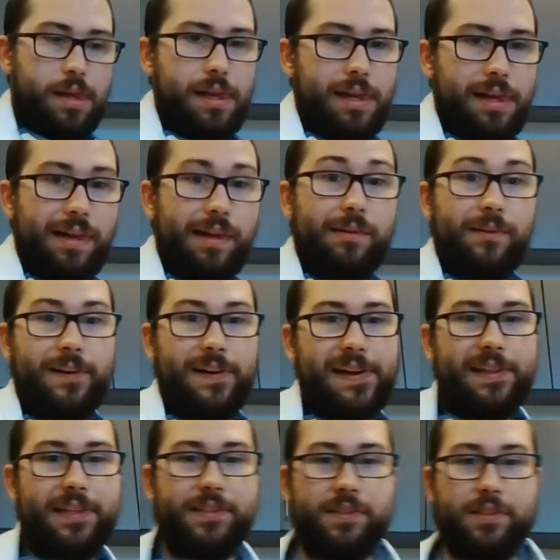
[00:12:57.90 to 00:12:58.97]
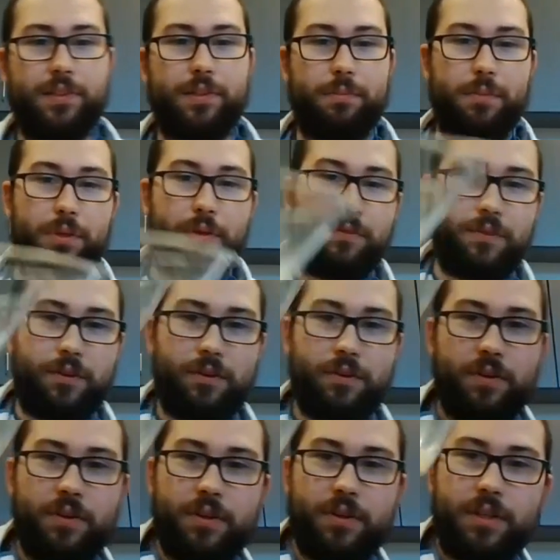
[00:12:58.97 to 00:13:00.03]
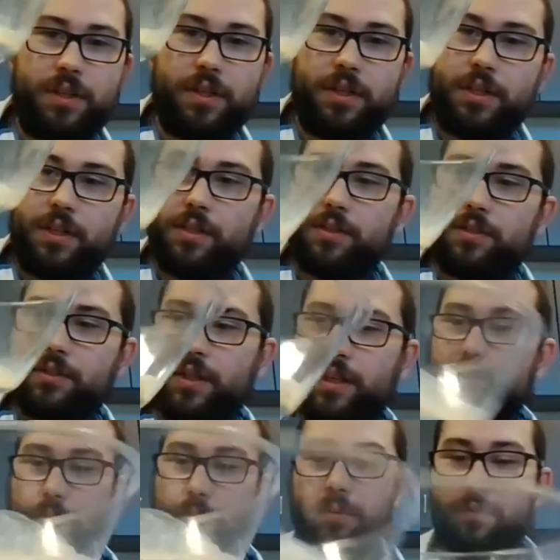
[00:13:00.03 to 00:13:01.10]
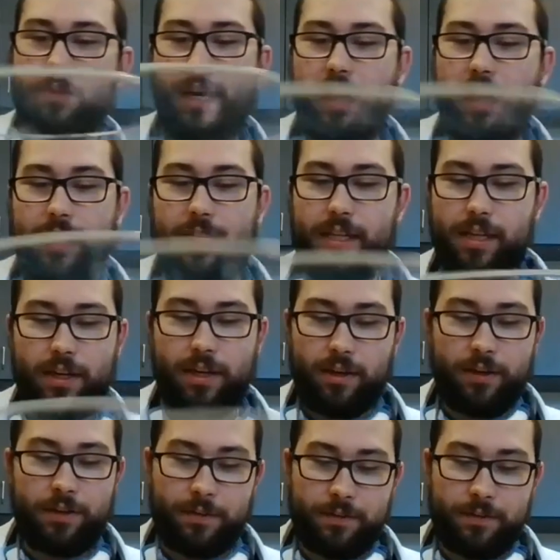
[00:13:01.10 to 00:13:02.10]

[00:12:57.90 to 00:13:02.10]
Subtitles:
All right, this is looking beautiful. So that's what we've got here.